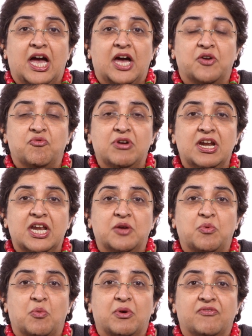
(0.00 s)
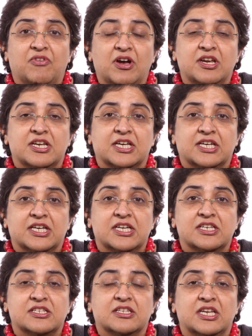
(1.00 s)
And really what we're finding
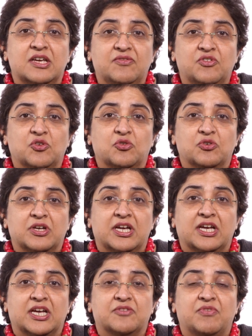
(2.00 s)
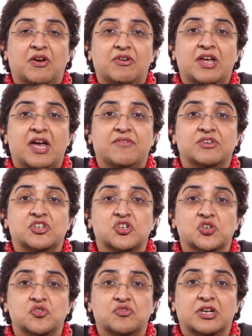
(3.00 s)
is that if you're looking at very heavy
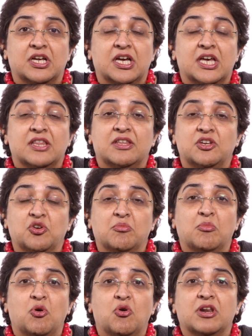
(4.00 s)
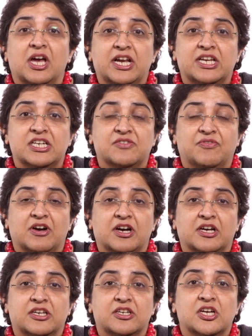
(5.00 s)
children, then you're more likely to
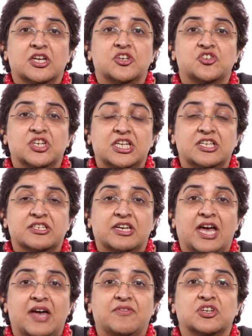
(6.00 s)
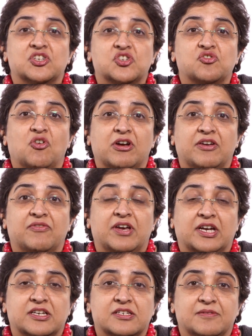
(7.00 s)
find genes that are having a strong
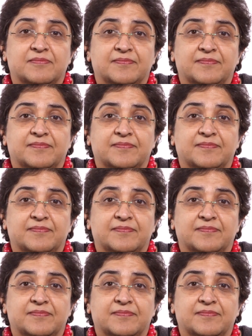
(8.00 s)
effect.